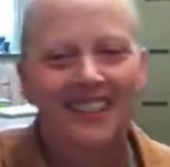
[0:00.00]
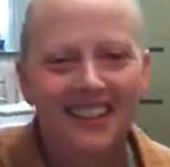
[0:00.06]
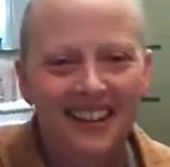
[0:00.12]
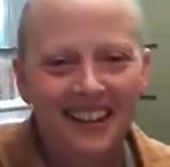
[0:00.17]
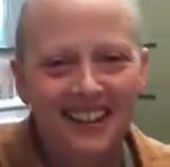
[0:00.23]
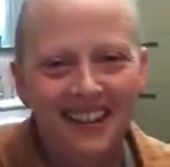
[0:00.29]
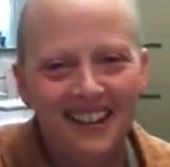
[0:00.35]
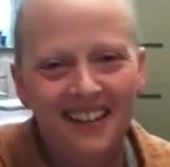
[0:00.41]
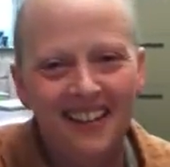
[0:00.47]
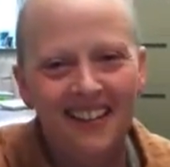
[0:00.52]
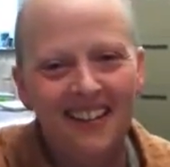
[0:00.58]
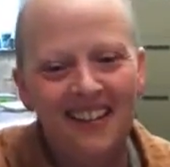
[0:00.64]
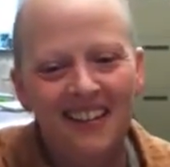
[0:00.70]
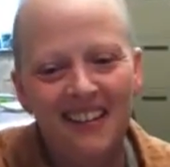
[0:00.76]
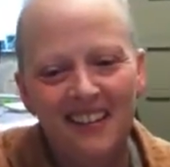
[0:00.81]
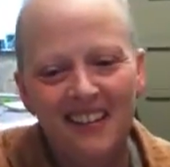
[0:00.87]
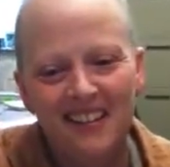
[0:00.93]
How do you
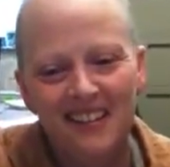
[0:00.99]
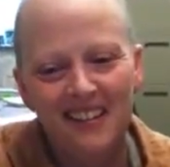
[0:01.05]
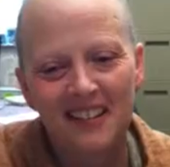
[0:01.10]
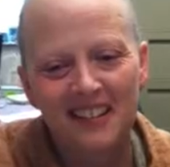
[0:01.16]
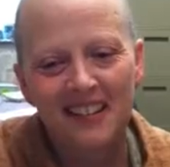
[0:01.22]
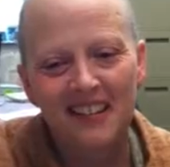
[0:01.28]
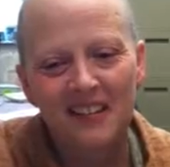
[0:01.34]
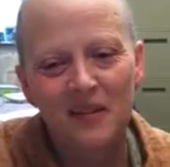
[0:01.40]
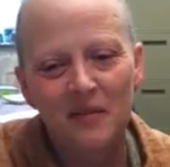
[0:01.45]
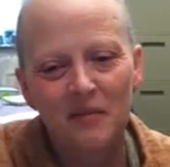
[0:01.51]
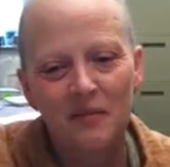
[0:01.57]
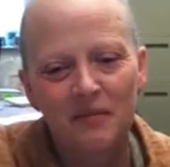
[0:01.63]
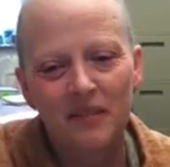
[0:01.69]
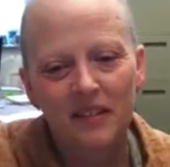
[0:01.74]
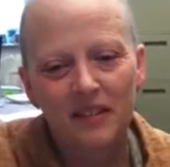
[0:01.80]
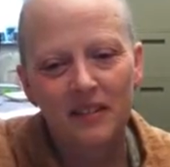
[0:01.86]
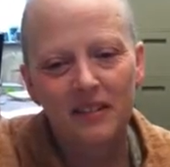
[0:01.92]
think chemistry
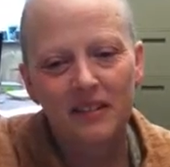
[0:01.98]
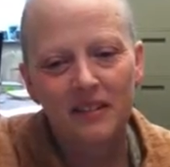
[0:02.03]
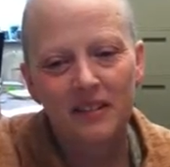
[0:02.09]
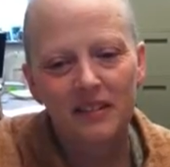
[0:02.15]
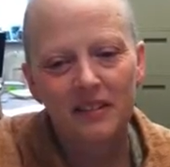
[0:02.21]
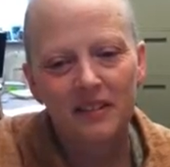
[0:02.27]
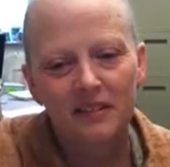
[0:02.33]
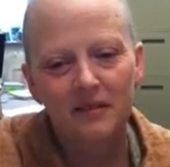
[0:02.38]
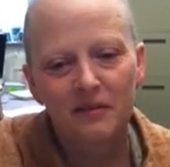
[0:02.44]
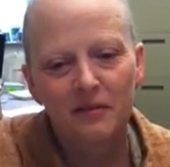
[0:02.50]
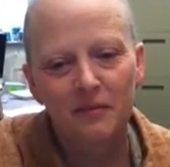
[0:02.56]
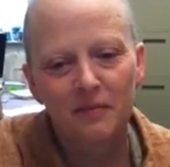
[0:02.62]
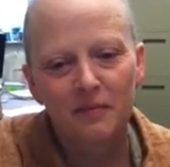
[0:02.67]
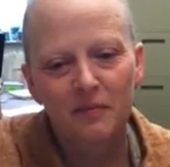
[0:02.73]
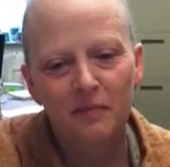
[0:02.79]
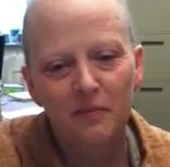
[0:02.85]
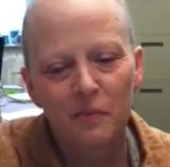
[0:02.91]
influences gender and
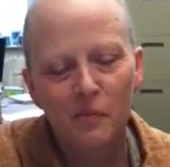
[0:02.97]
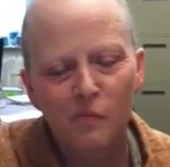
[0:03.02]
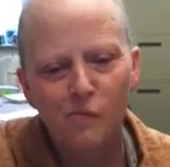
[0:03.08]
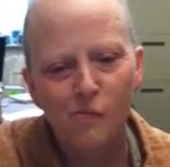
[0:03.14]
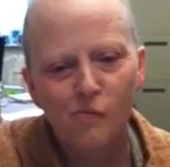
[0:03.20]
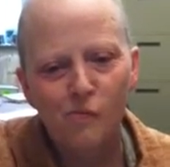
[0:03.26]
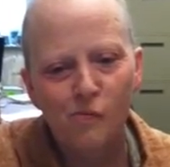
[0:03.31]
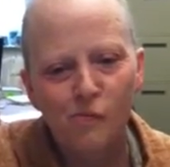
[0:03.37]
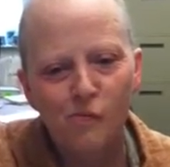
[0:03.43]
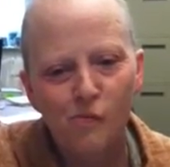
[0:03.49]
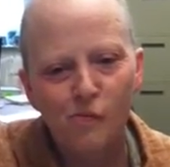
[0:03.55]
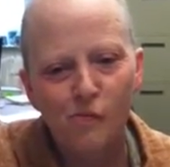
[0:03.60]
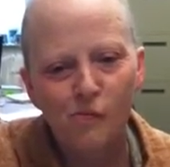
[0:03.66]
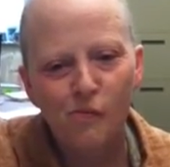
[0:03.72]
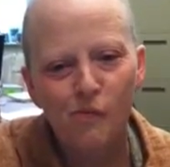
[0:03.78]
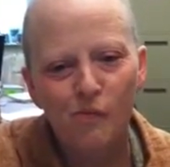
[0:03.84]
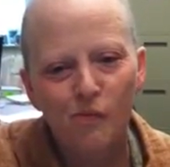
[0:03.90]
sexuality? Does it
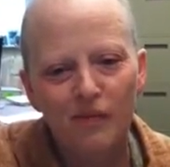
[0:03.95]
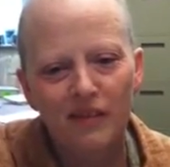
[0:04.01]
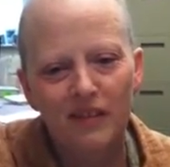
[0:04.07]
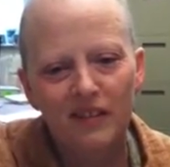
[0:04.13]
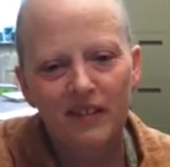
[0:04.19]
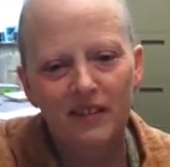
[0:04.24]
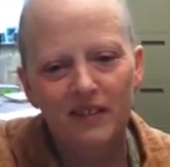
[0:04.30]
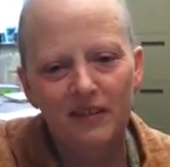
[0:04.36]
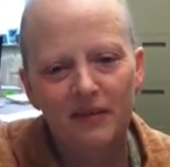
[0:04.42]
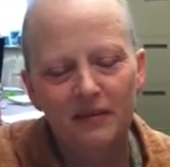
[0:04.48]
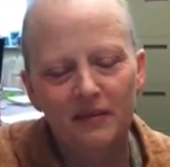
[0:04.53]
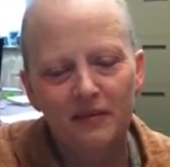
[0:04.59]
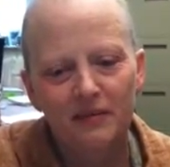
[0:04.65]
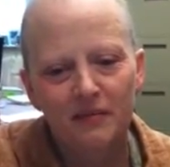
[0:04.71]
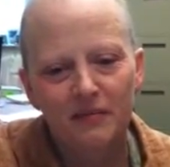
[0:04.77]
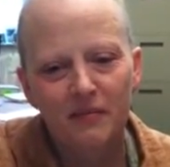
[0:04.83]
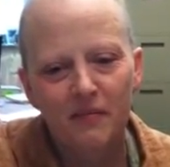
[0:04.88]
influence sexuality at
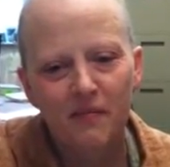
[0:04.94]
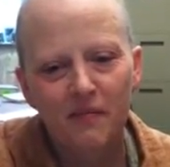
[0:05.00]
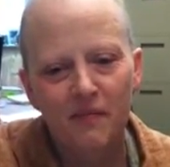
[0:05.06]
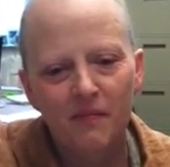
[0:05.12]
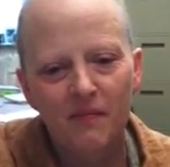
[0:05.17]
all?